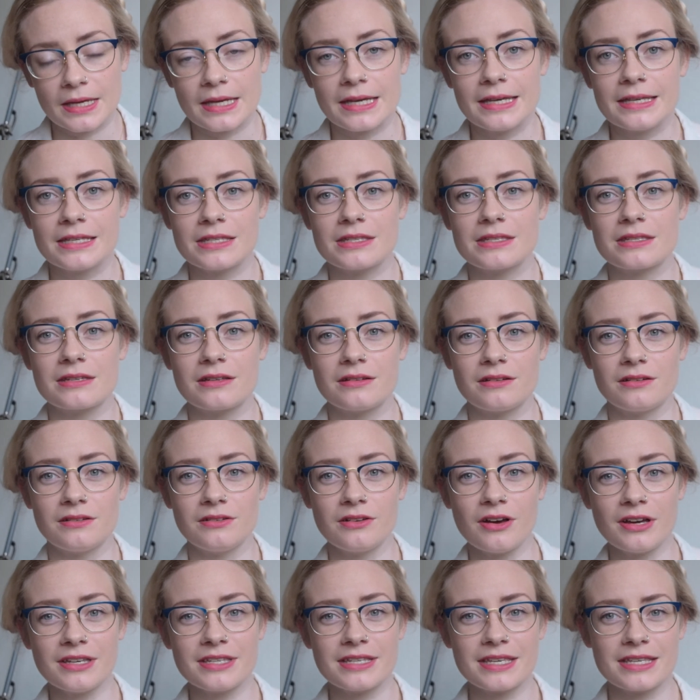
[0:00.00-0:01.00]
It's
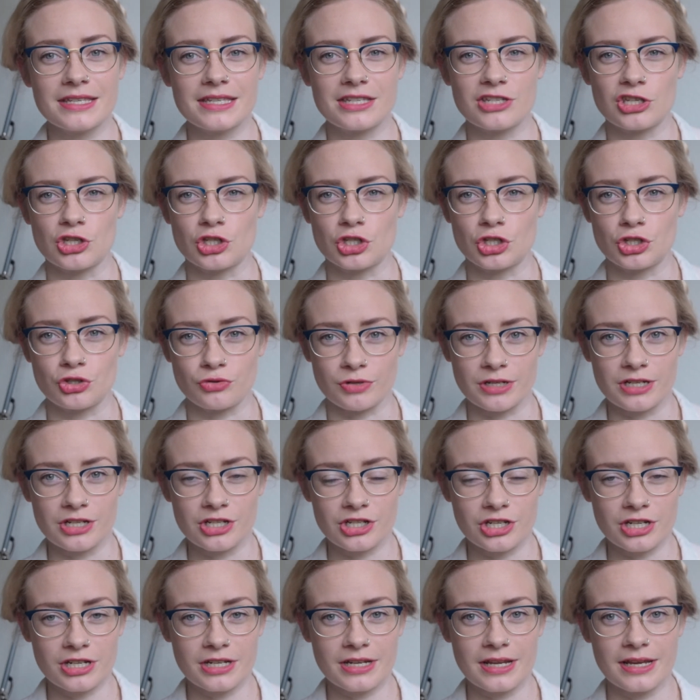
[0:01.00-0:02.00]
nice because it's
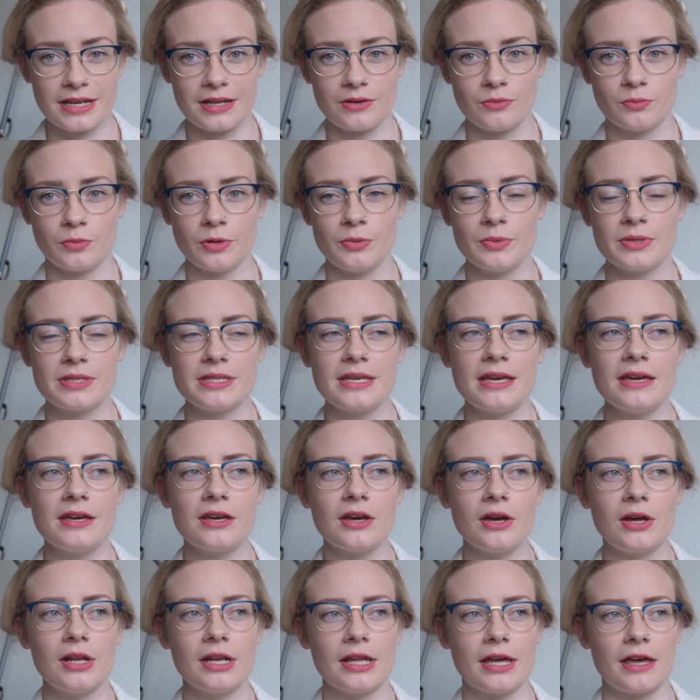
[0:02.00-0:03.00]
astringent, and we were saying
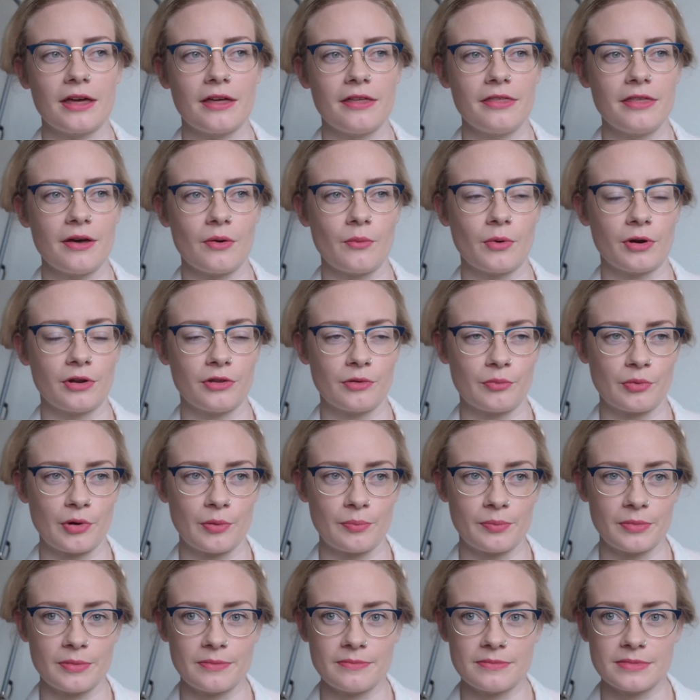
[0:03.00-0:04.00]
earlier that one of the
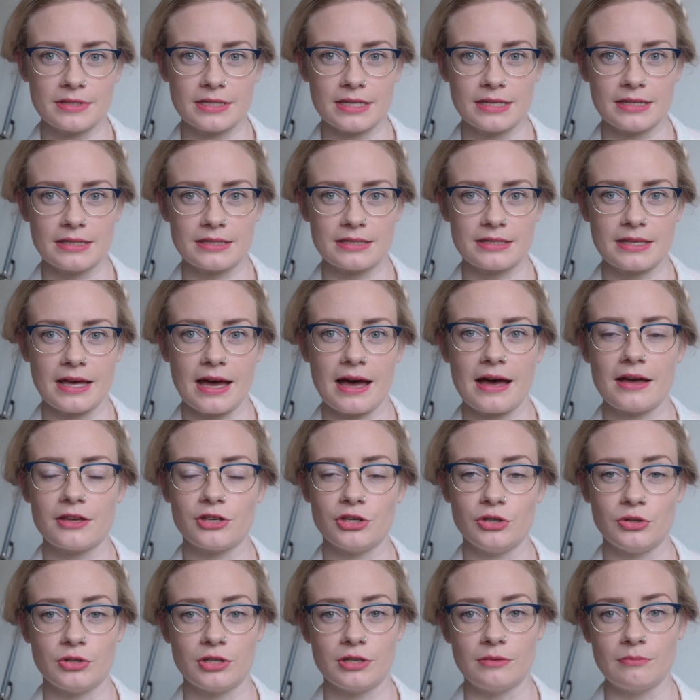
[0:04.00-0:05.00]
problems is that
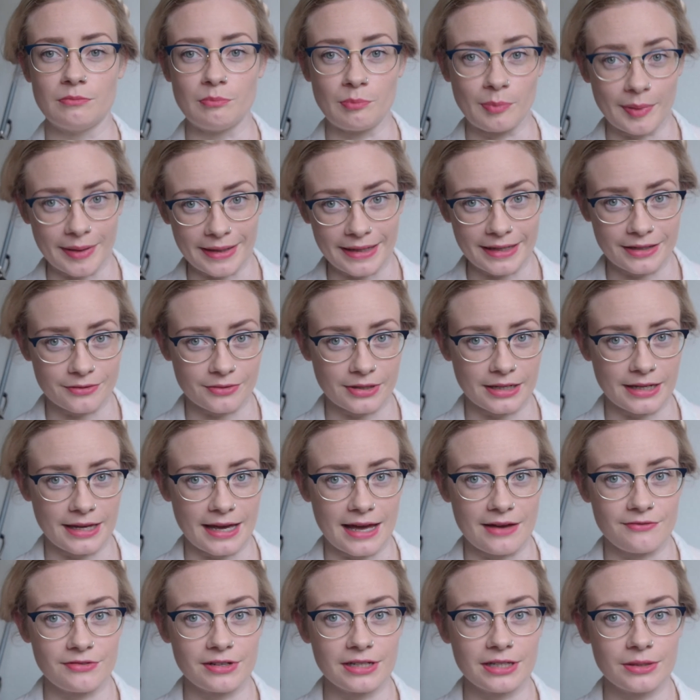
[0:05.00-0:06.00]
you can bleed really
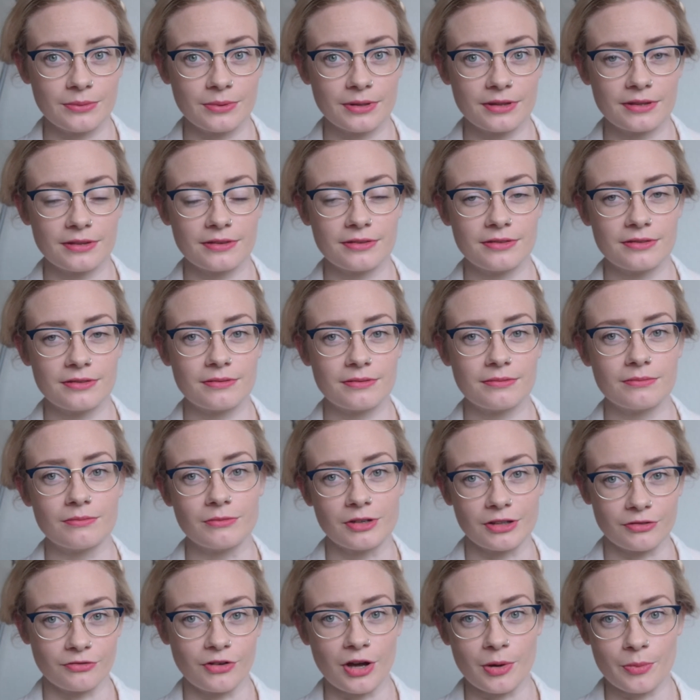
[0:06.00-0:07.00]
heavily with
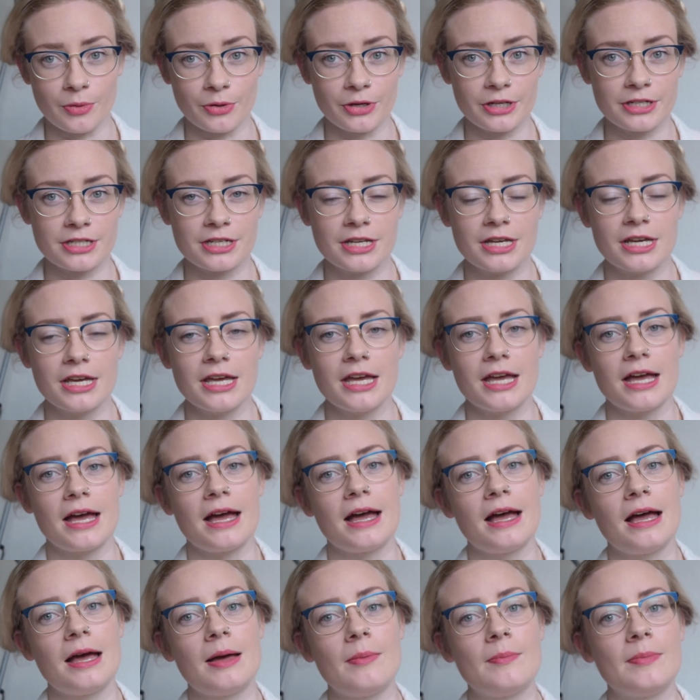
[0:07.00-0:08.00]
fibroid.
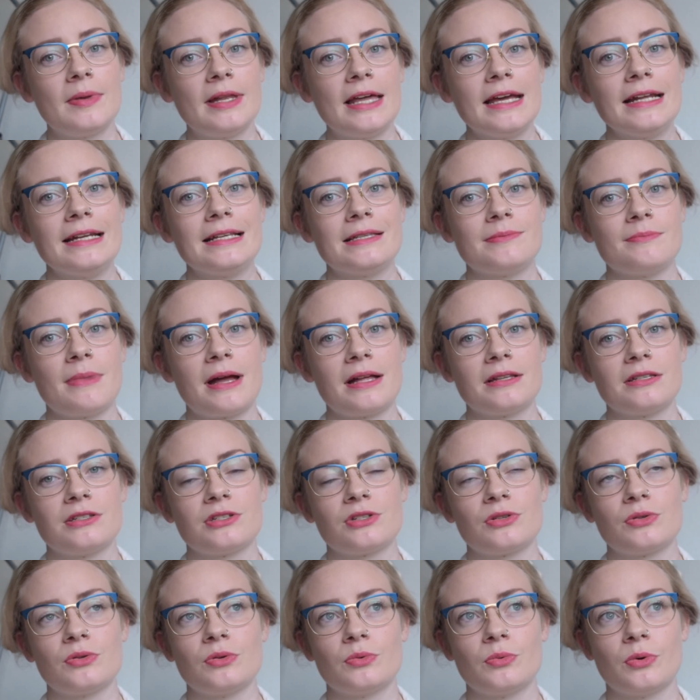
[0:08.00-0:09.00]
Lady's
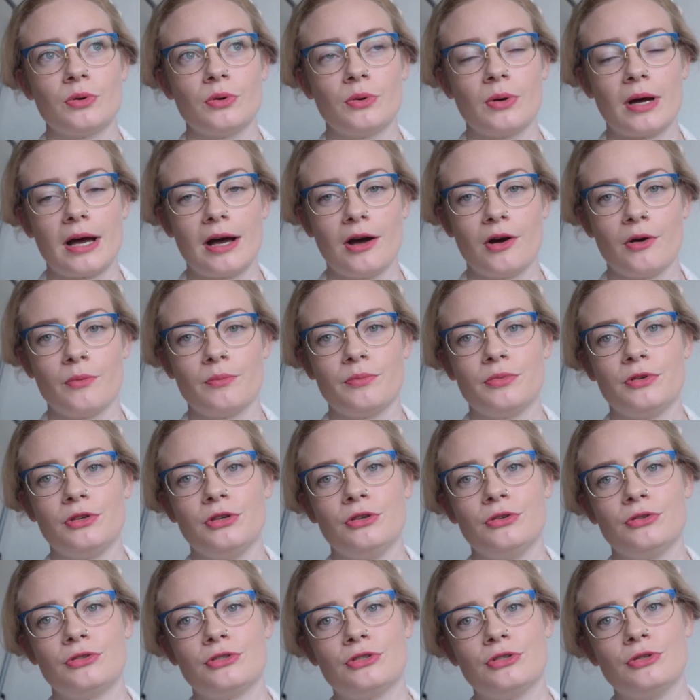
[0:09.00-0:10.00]
mantle will help
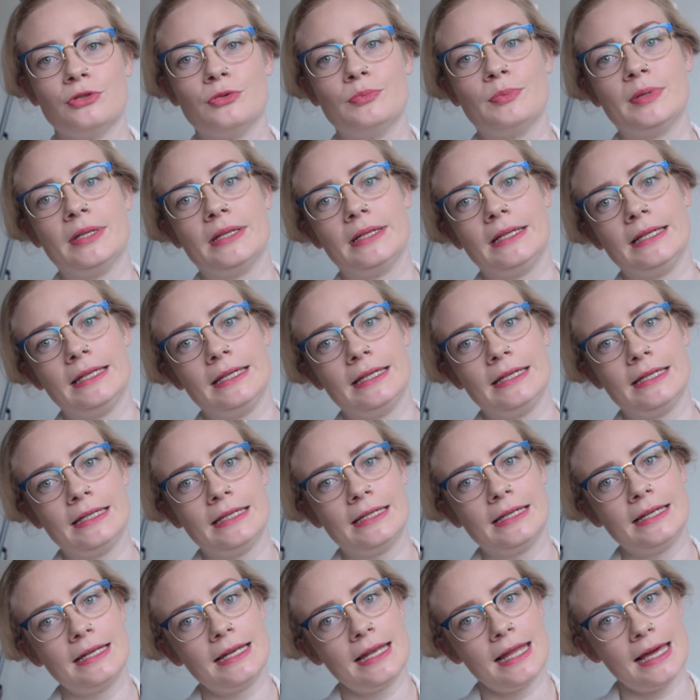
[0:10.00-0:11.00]
you to
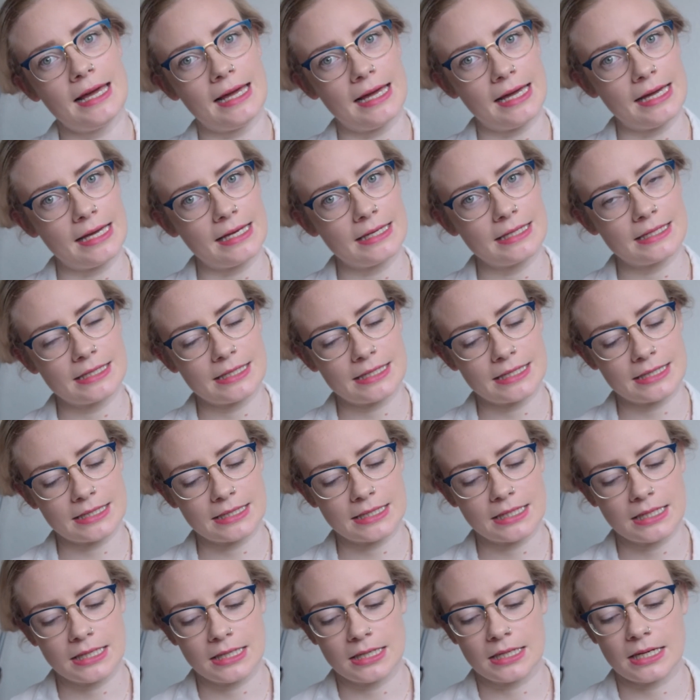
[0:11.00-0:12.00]
bleed
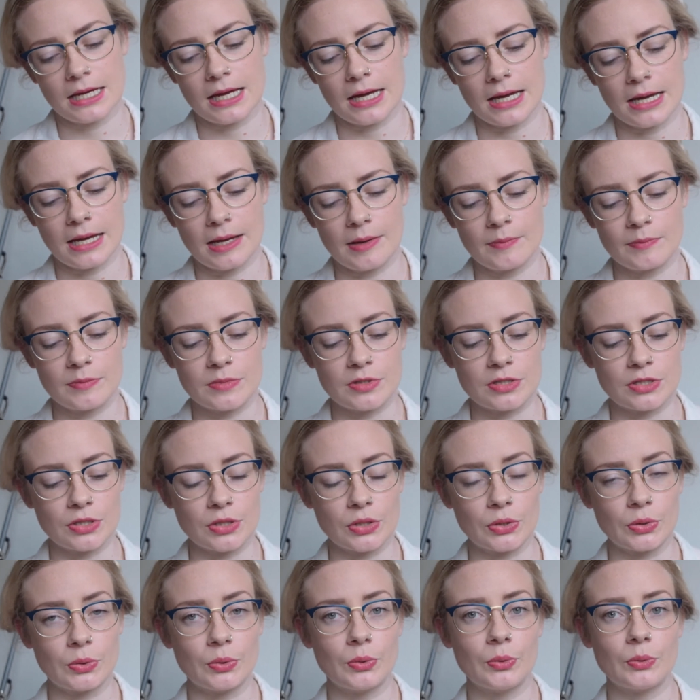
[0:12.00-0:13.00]
less,
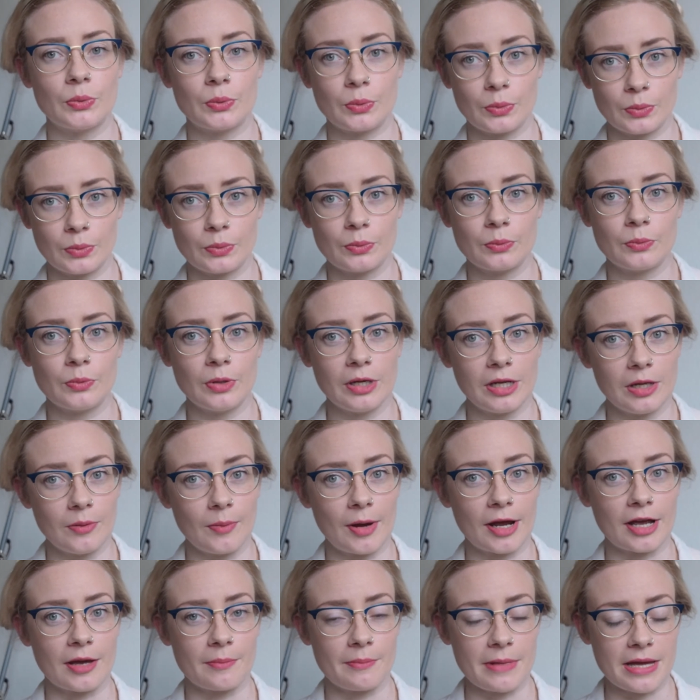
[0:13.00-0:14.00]
so really
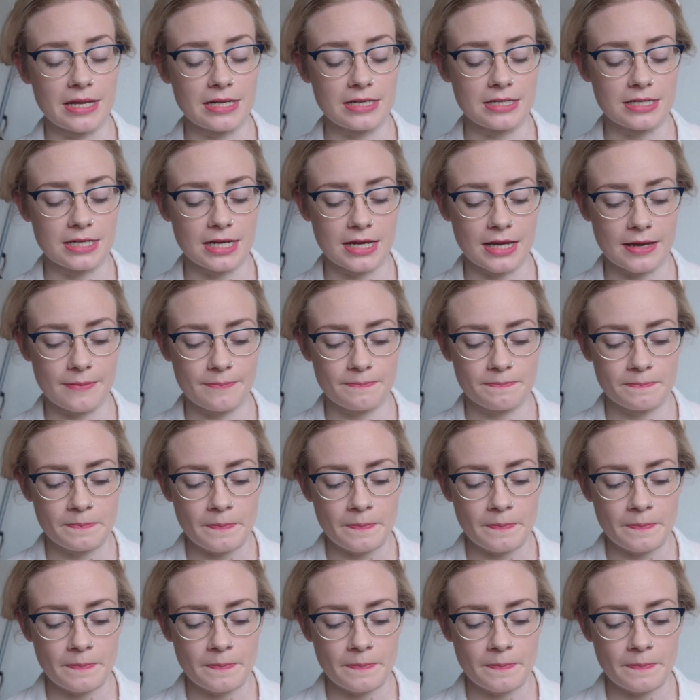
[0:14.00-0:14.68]
recommend it.